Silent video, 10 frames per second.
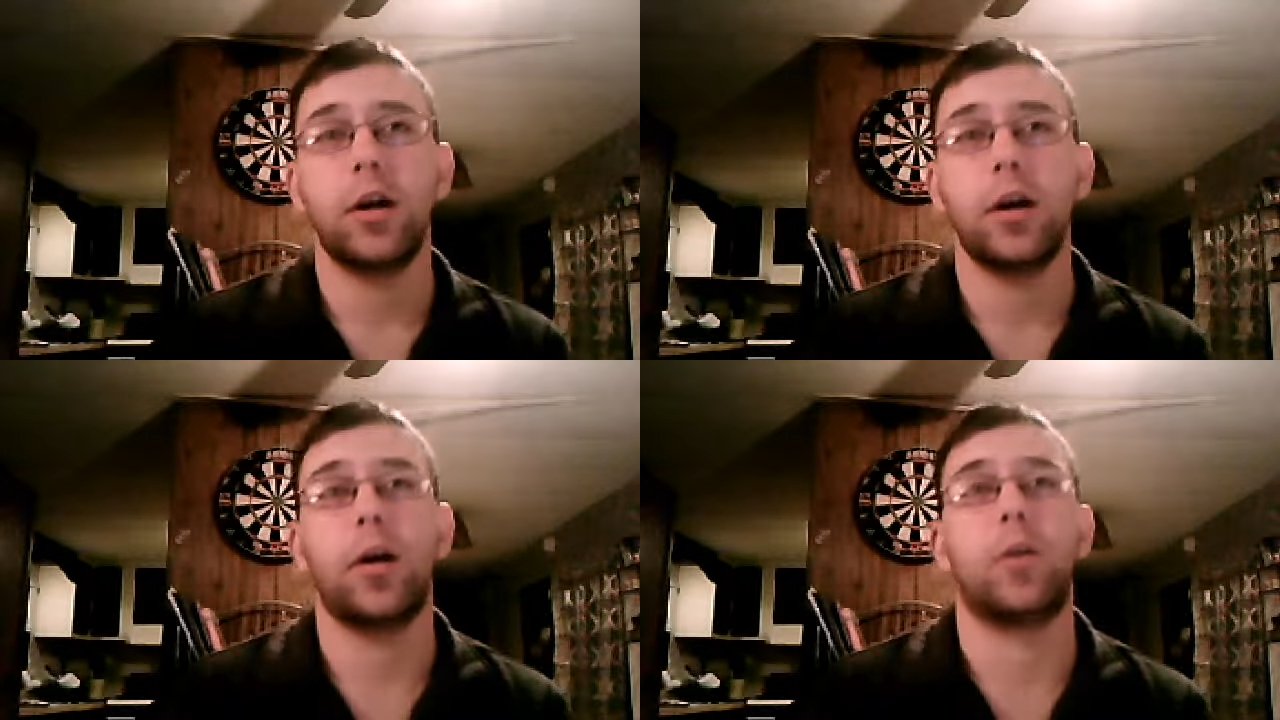
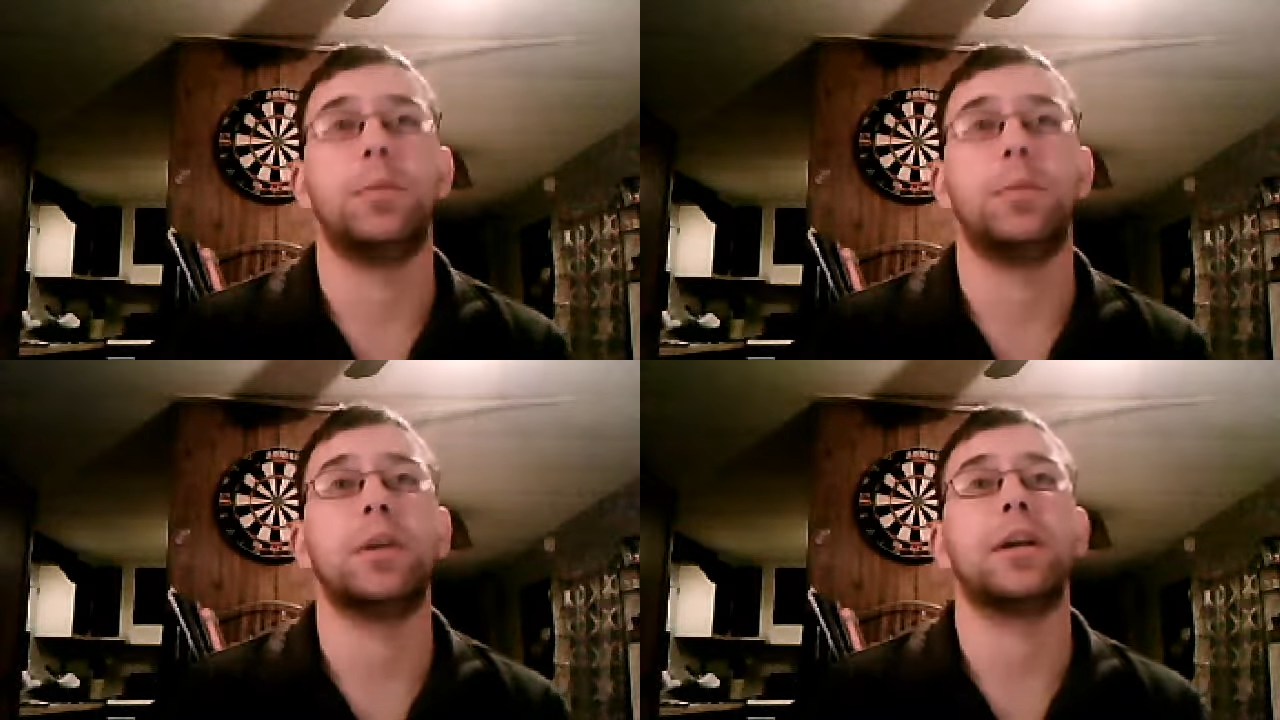or
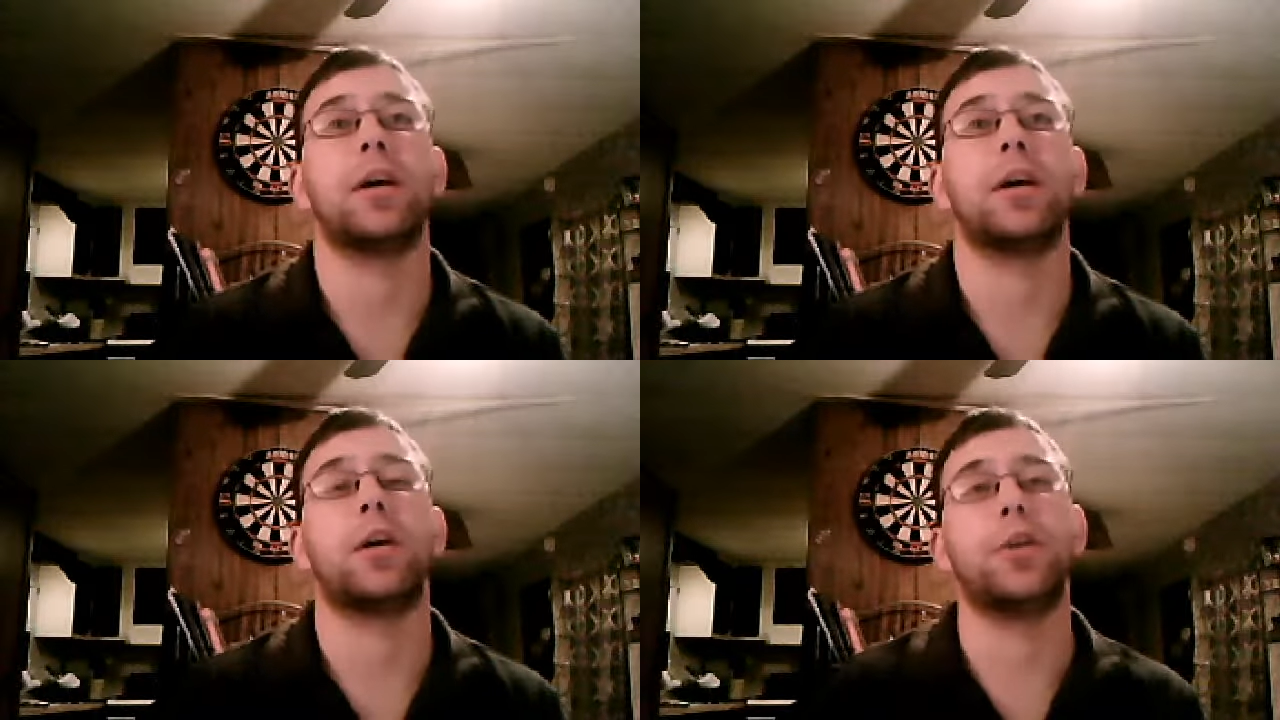building
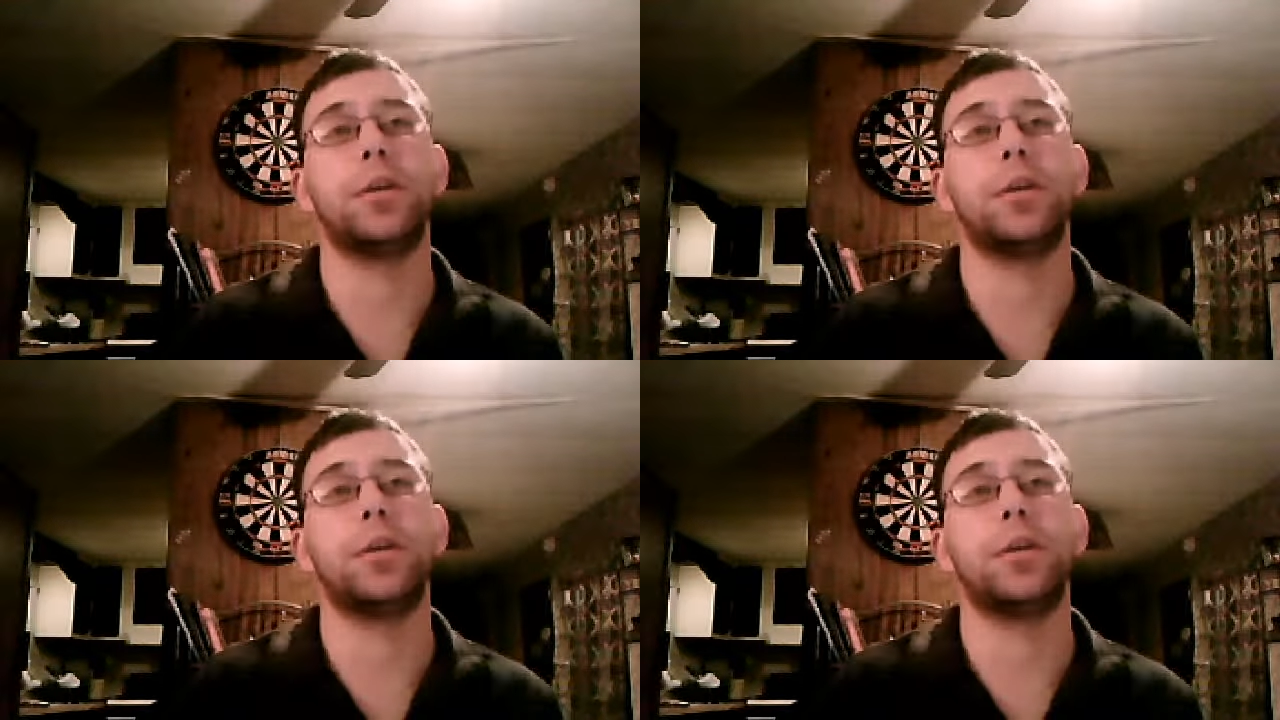a
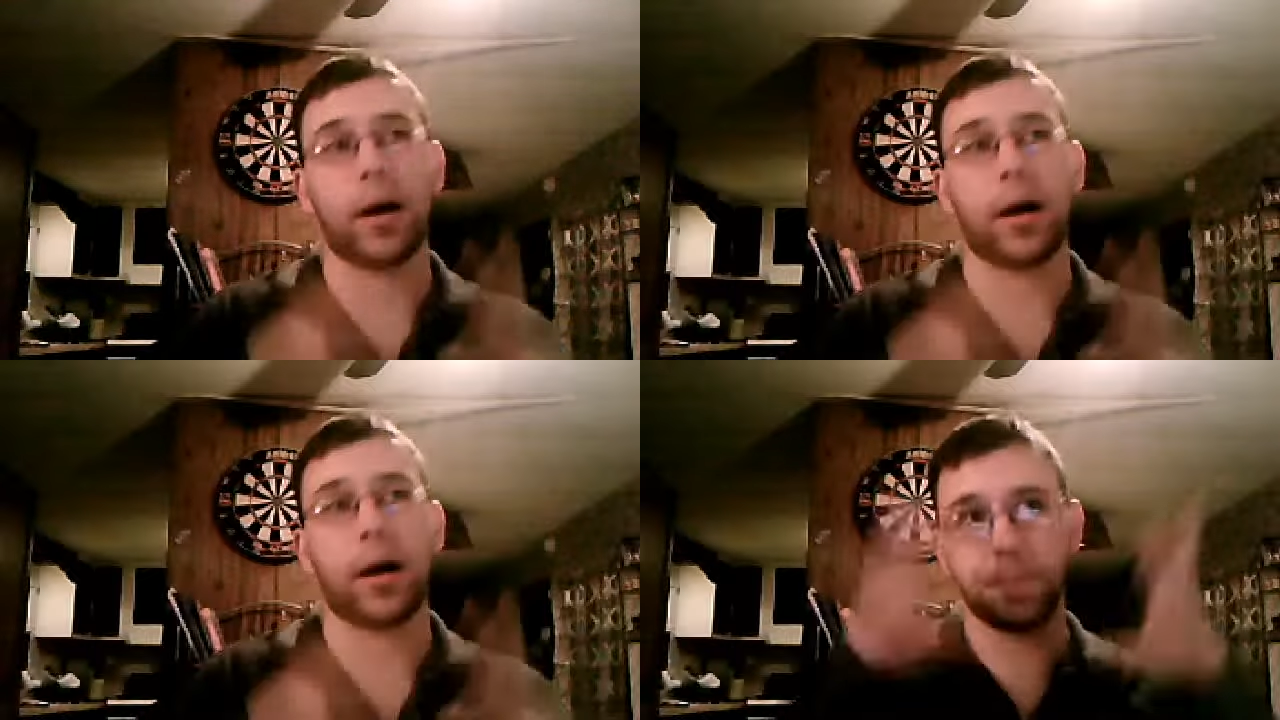good
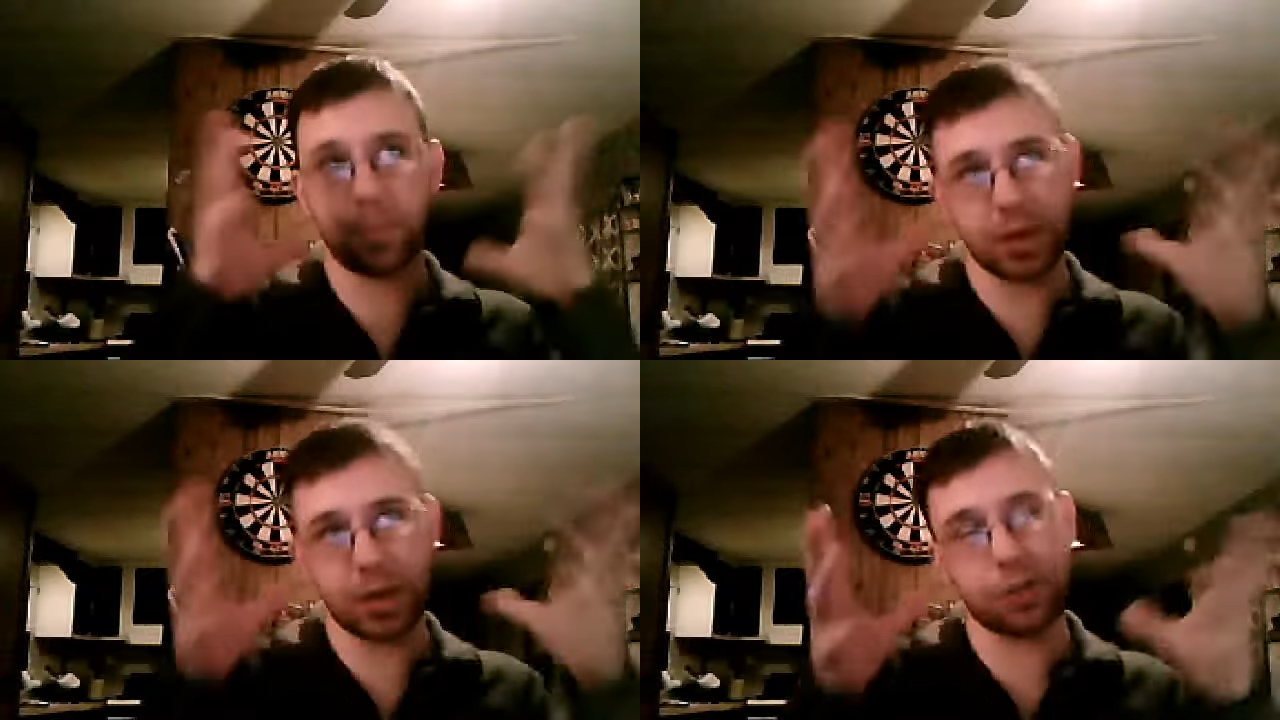
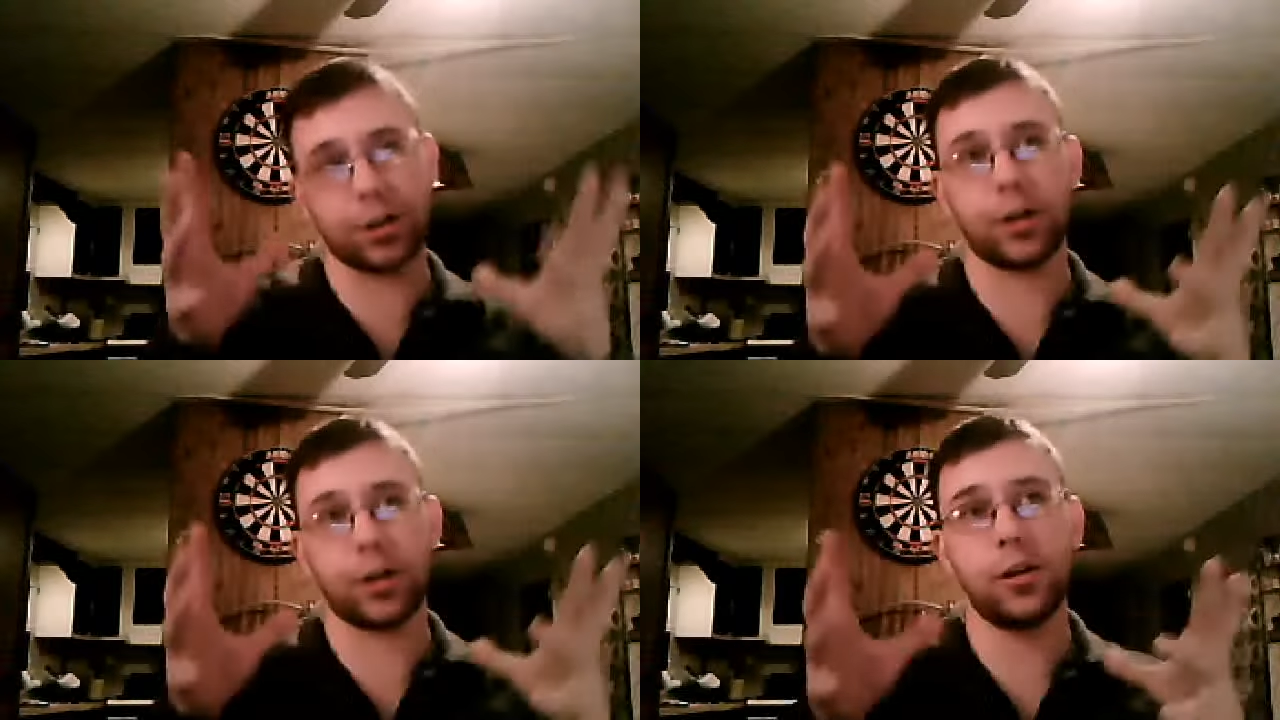
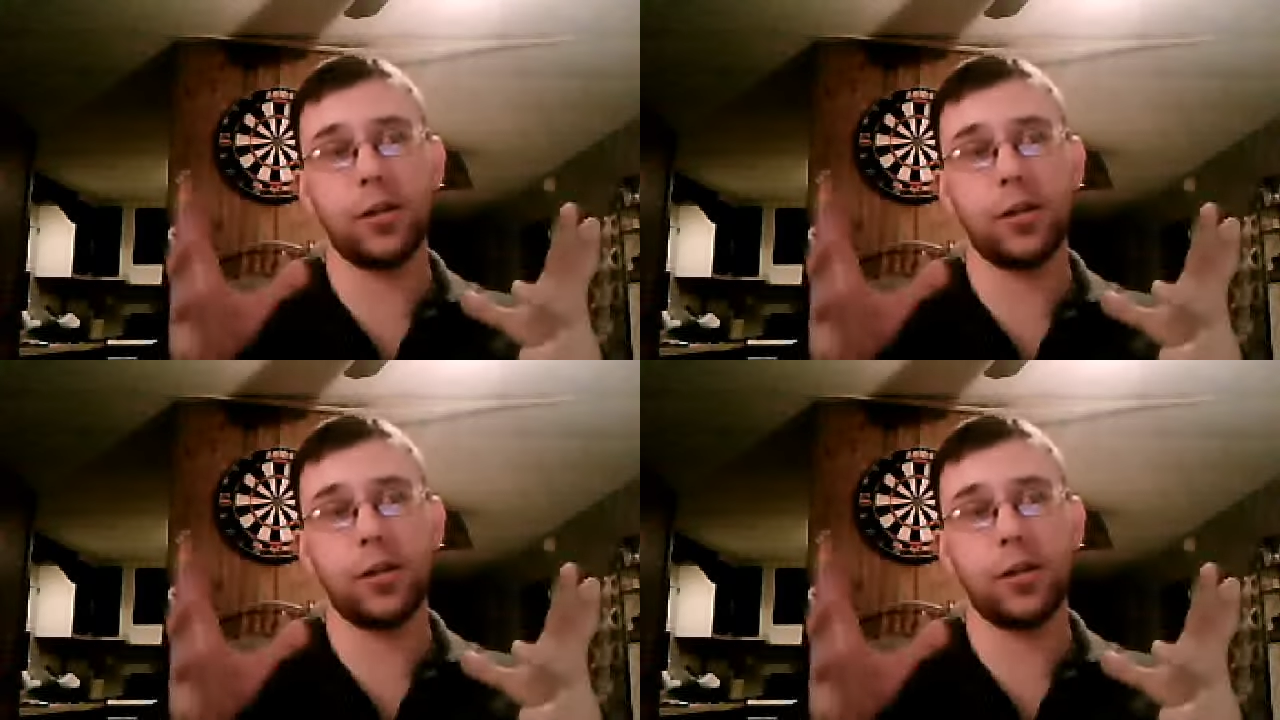picture